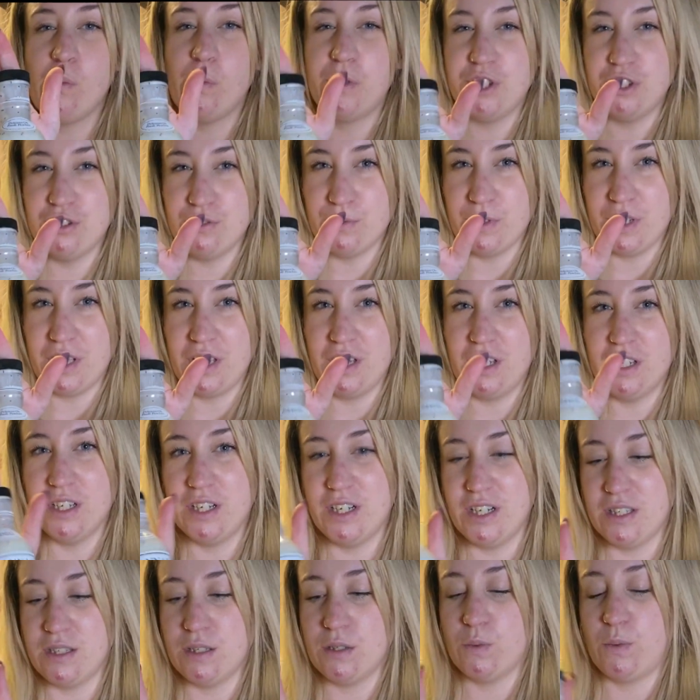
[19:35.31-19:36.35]
which is really
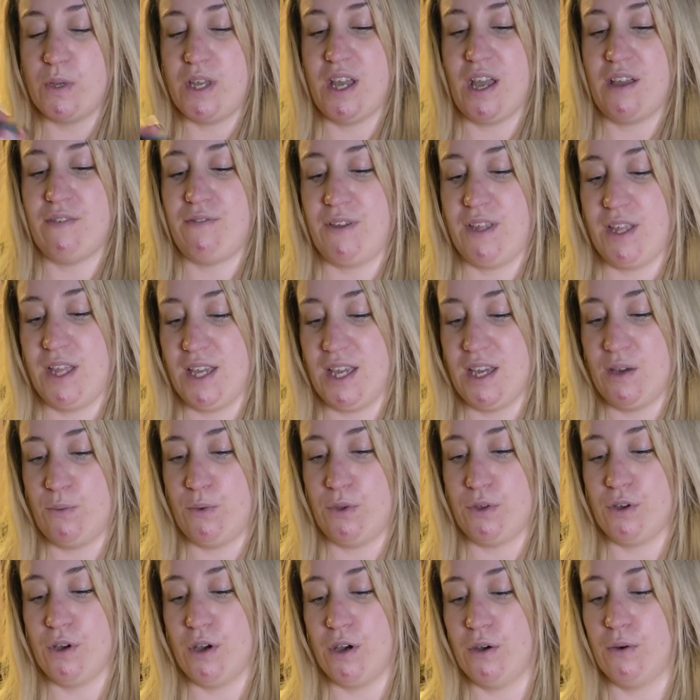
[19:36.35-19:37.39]
good. It's sweet. I feel like it
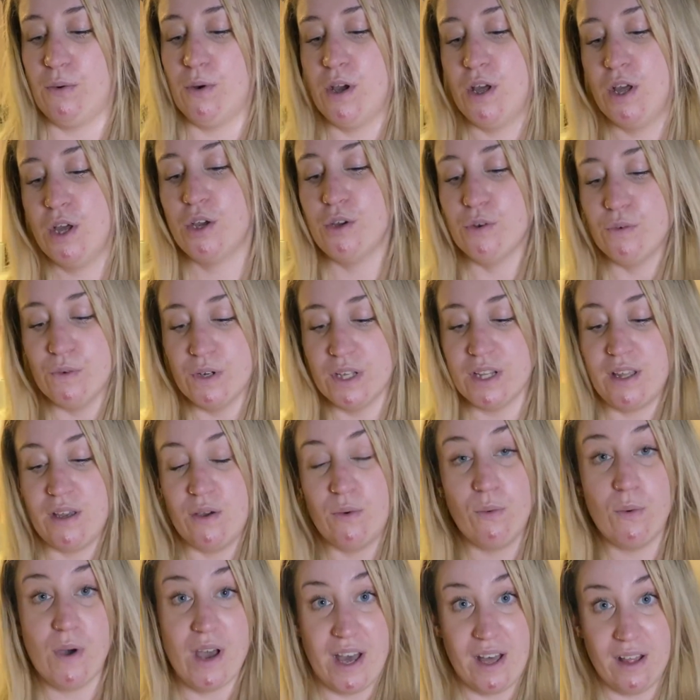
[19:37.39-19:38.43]
will go really
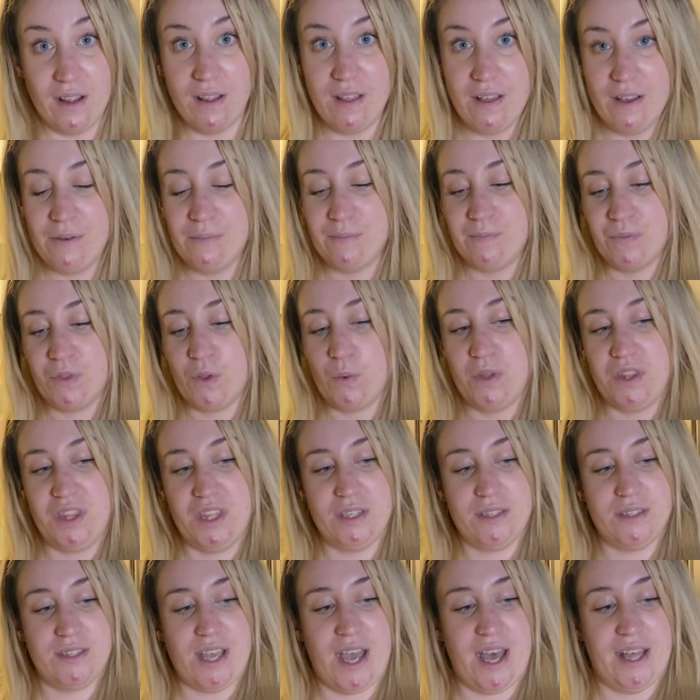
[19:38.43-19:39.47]
well with
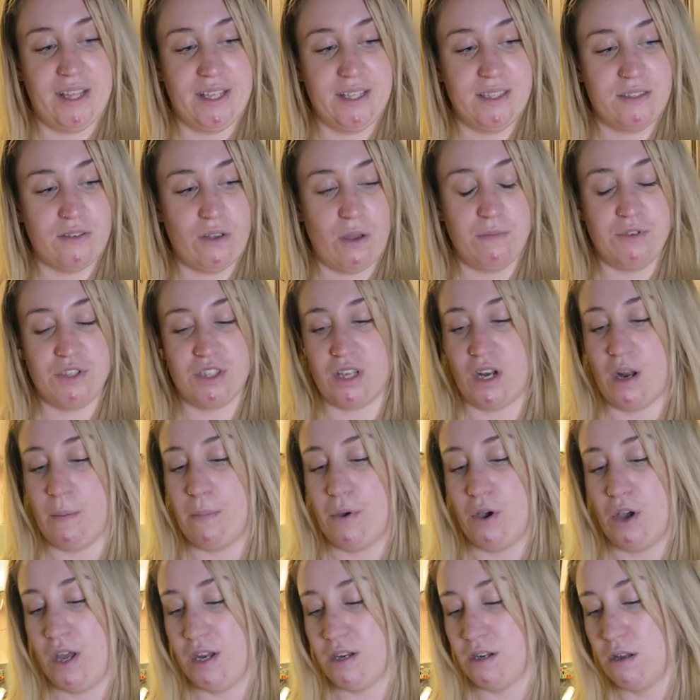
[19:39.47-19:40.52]
this salad. So I'm just gonna
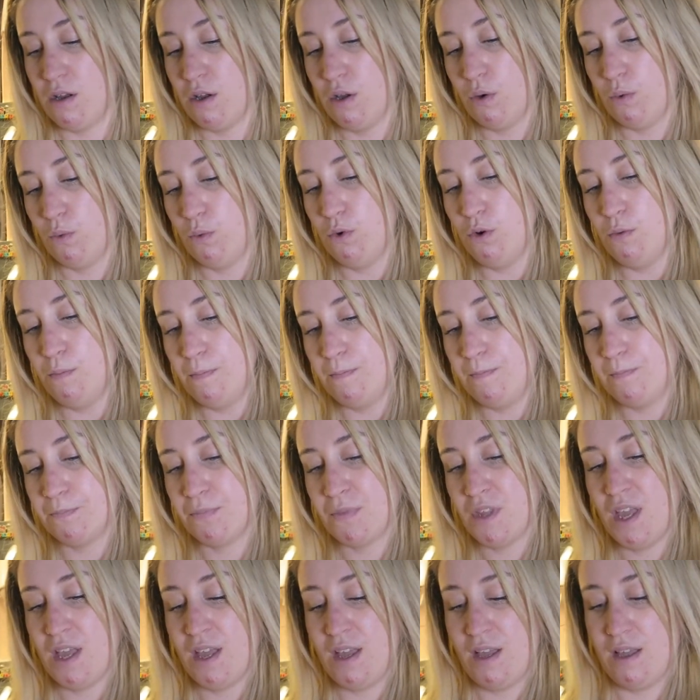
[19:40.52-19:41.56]
put
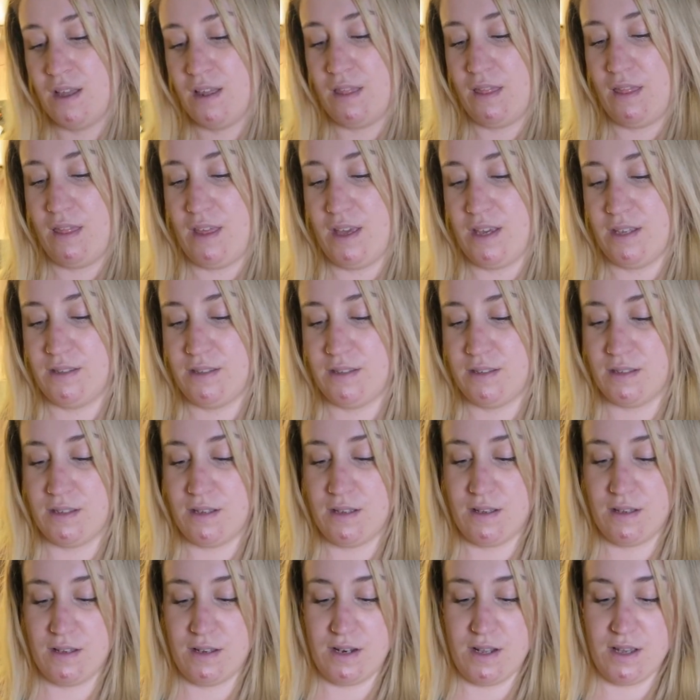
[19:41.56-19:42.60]
this
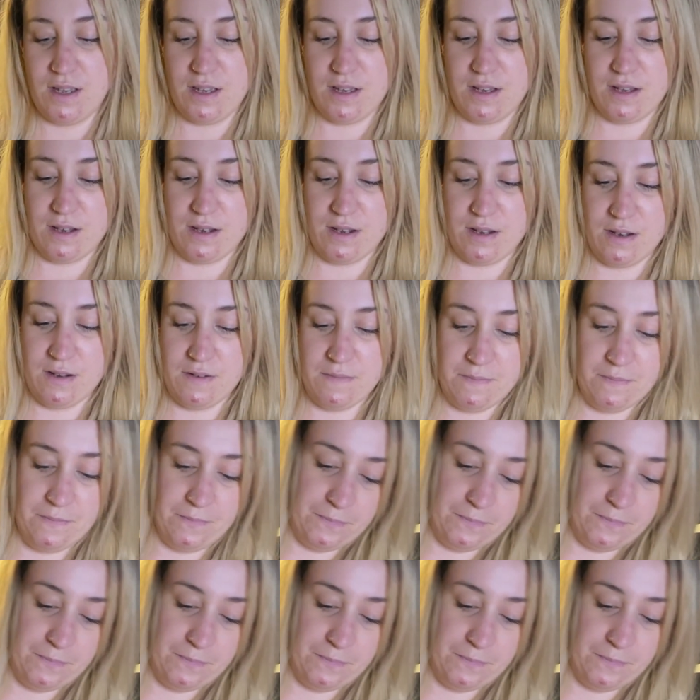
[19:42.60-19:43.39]
on here.